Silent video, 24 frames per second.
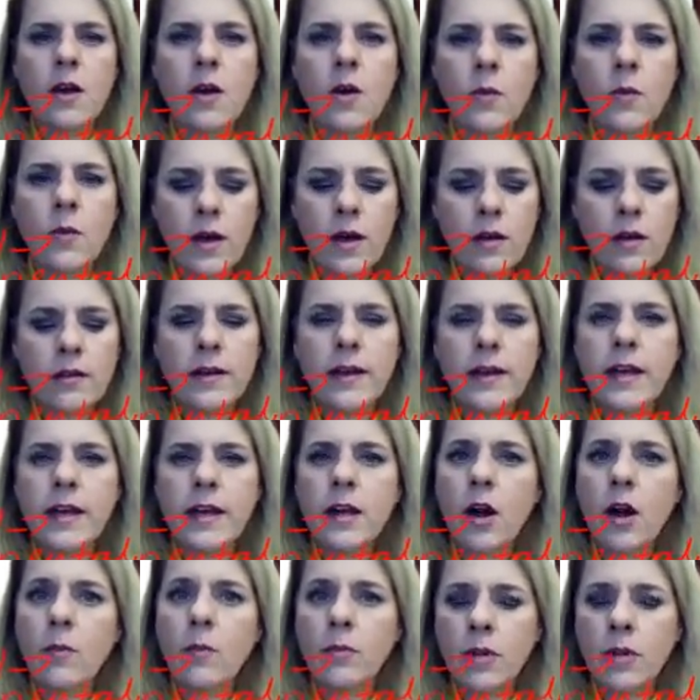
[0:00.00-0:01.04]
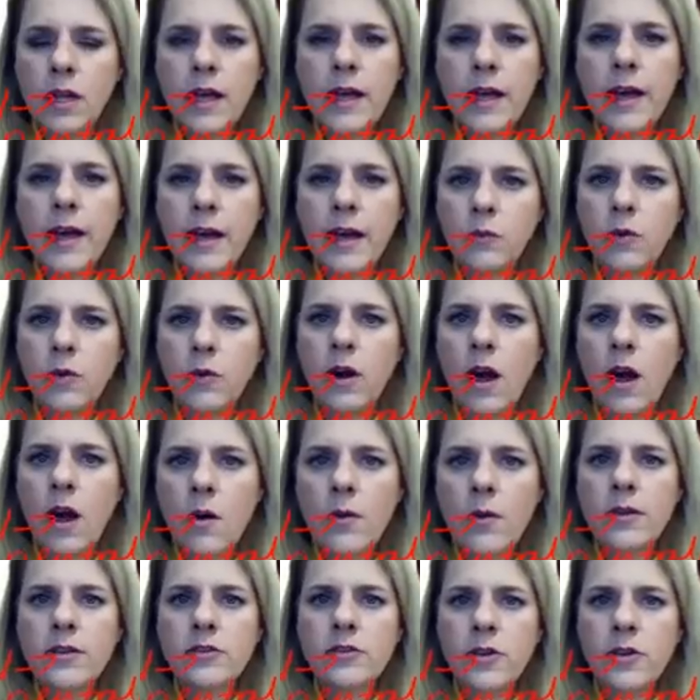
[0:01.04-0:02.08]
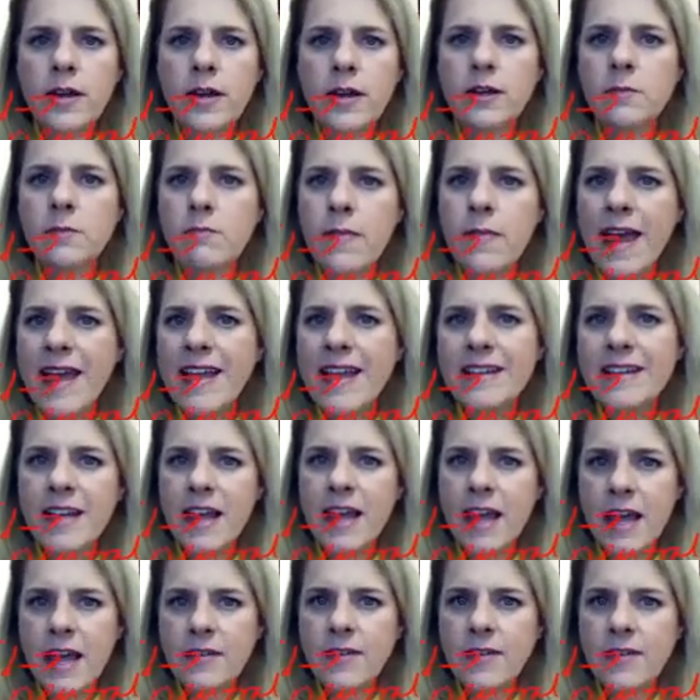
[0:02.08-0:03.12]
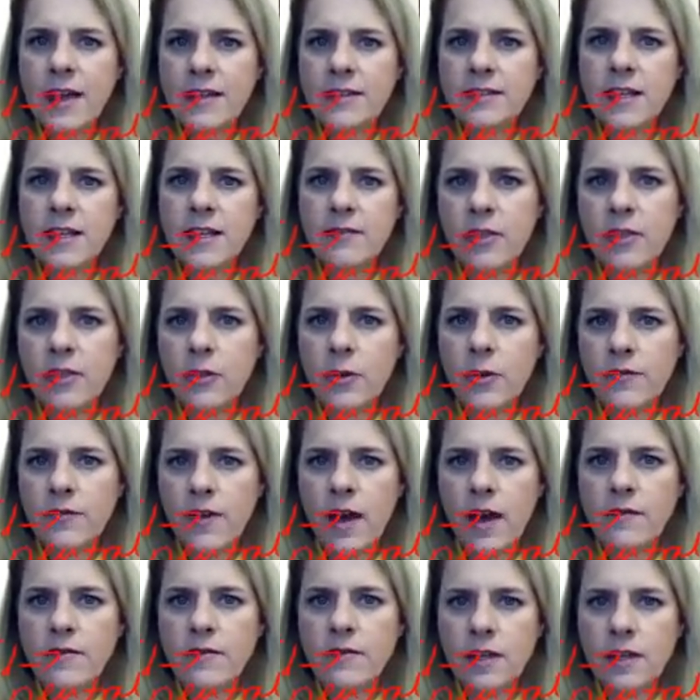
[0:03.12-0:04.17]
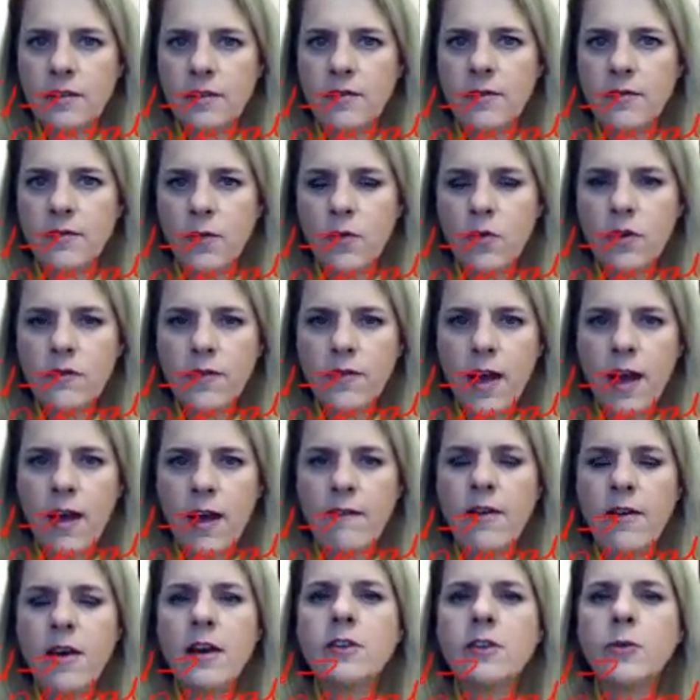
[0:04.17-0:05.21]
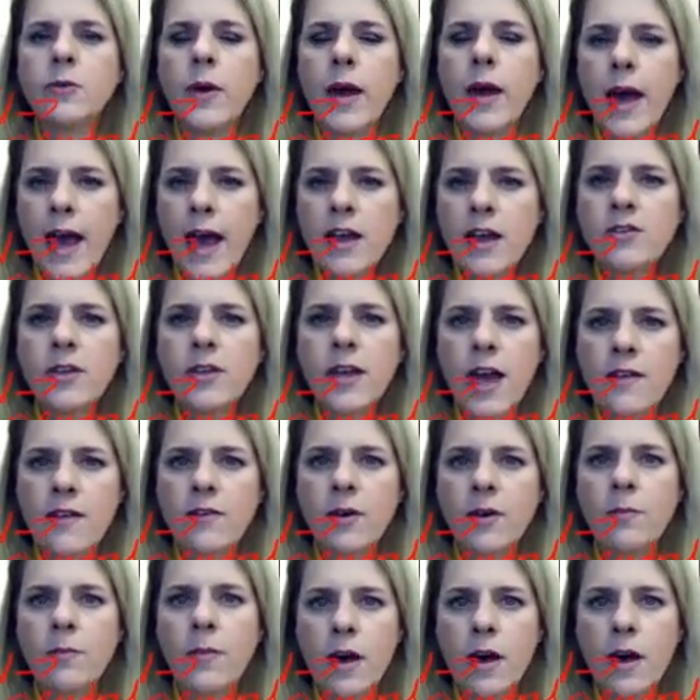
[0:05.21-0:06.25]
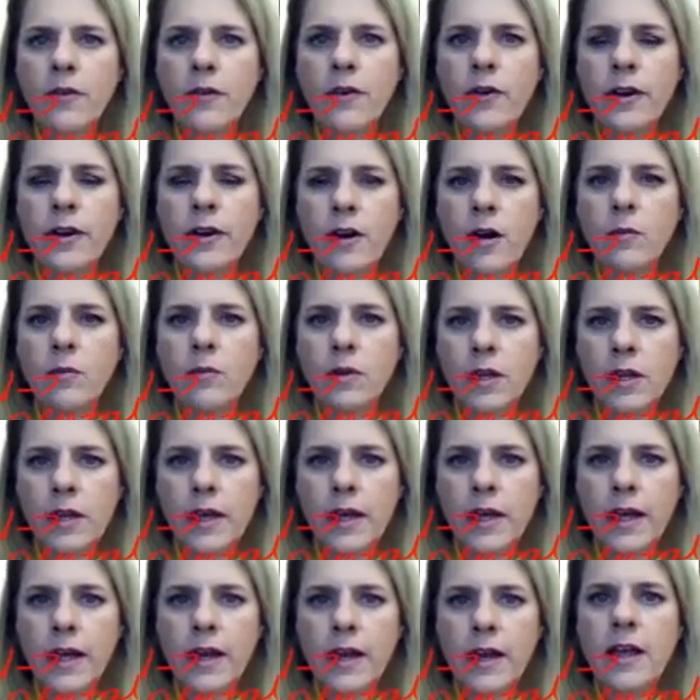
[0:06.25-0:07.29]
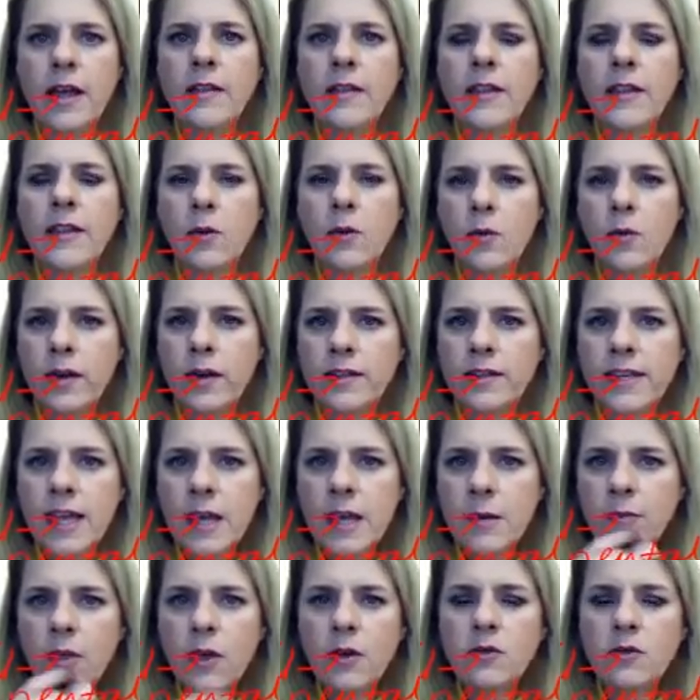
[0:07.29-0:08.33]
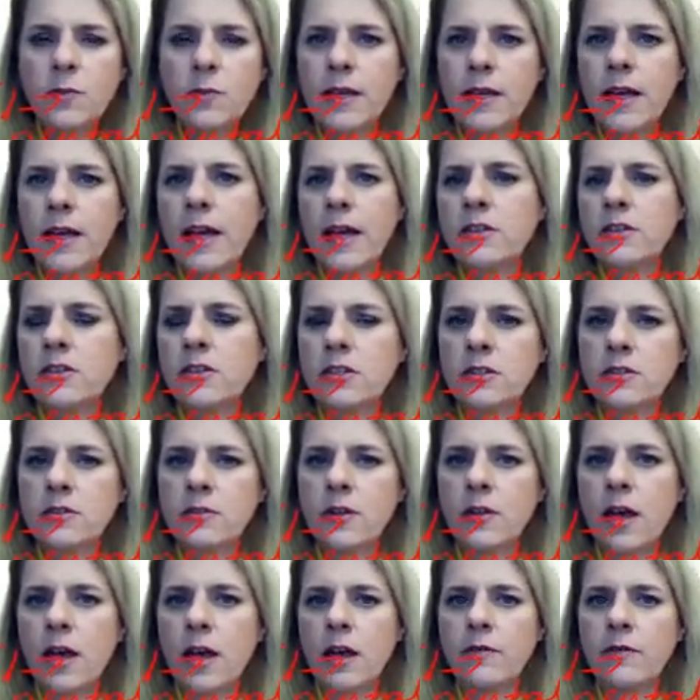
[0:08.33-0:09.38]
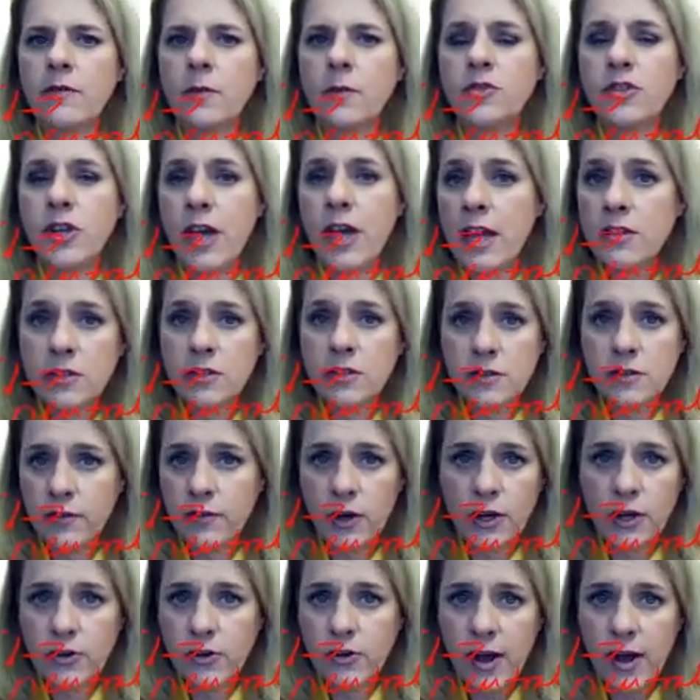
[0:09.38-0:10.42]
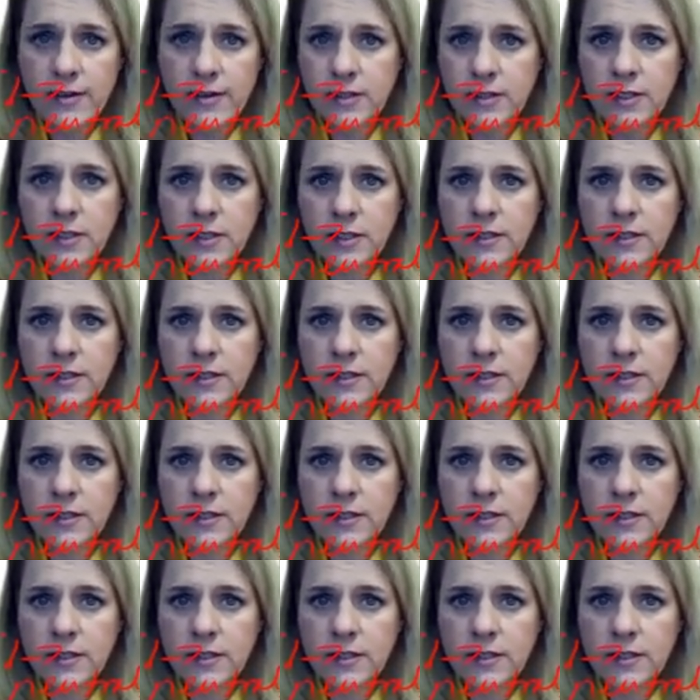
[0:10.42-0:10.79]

Well, in our blood, we're always trying to maintain that 735 to 745, so we actually have a buffer in our blood that will keep those pHs from changing very drastically.